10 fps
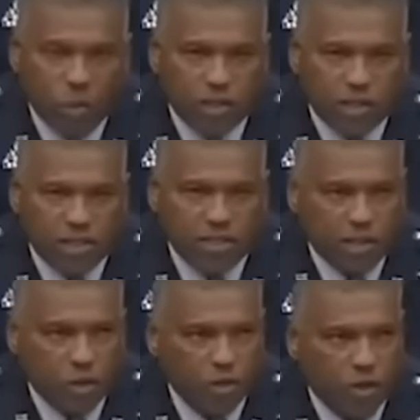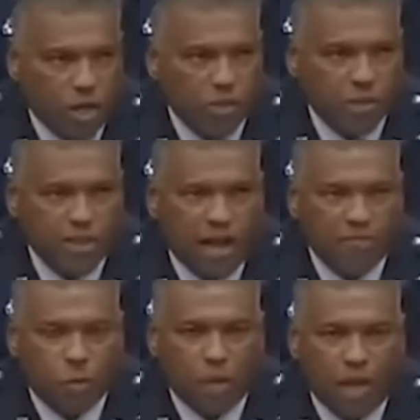say is that those countries have
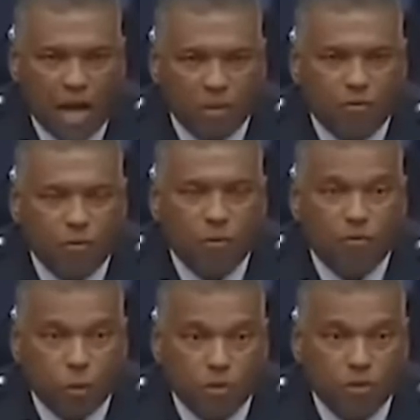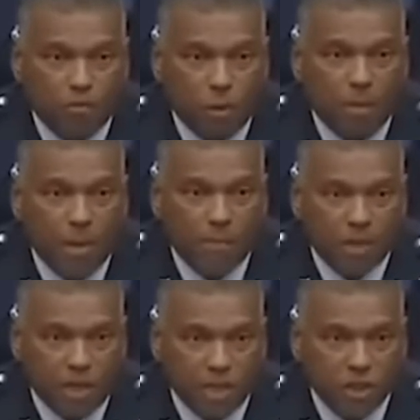to rely on the full force of their
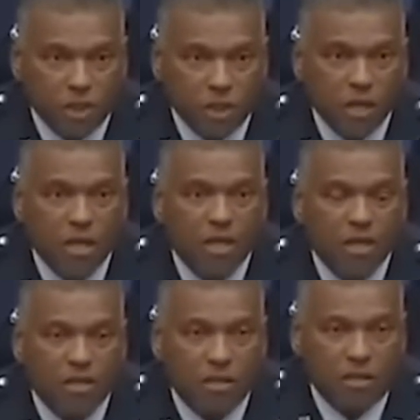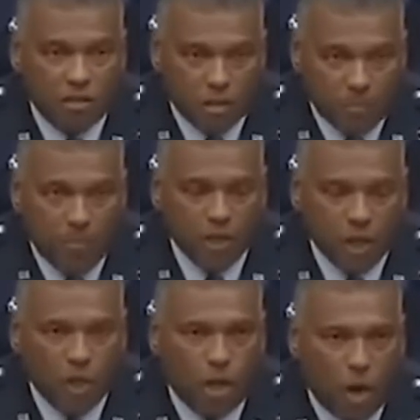population to
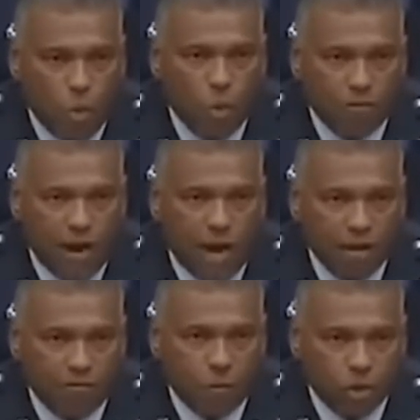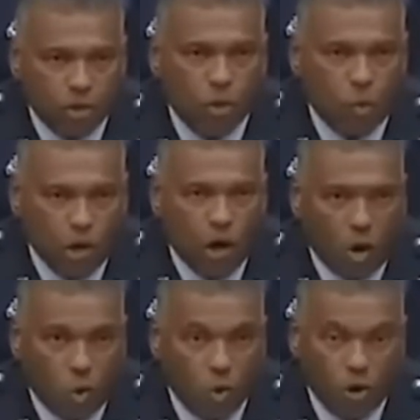build a war-fighting force to win our
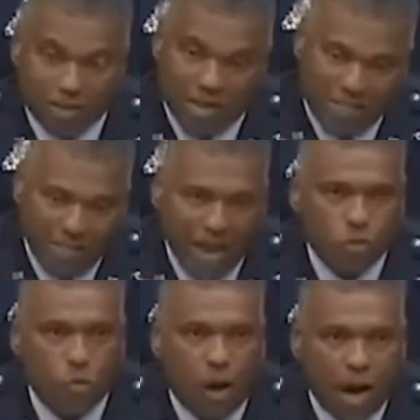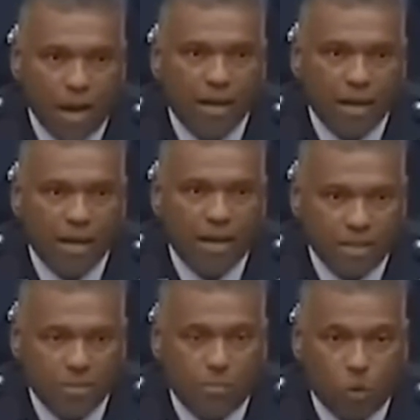wars, and that's why
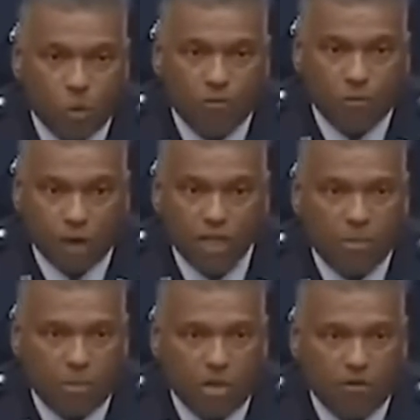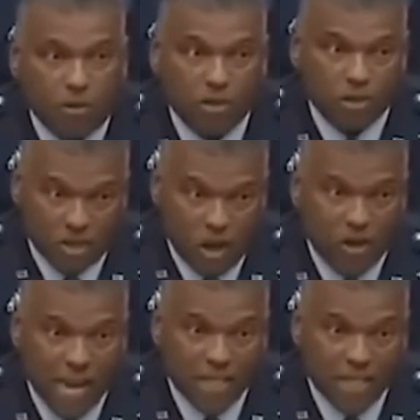it's important for us to be diverse, because our nation...